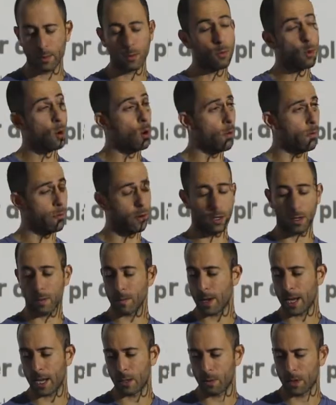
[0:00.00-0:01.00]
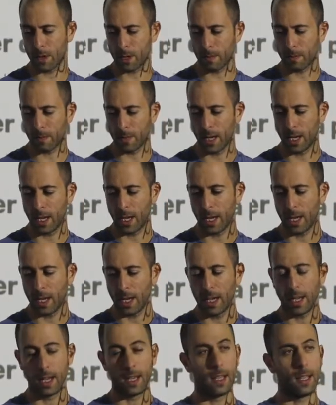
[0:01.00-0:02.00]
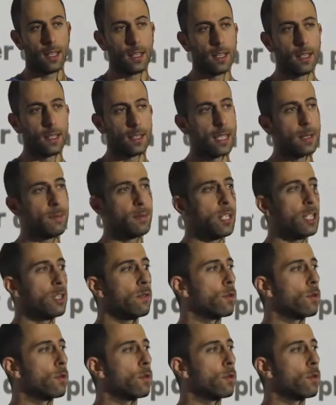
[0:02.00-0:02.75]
but we're often compared with them. Similarly,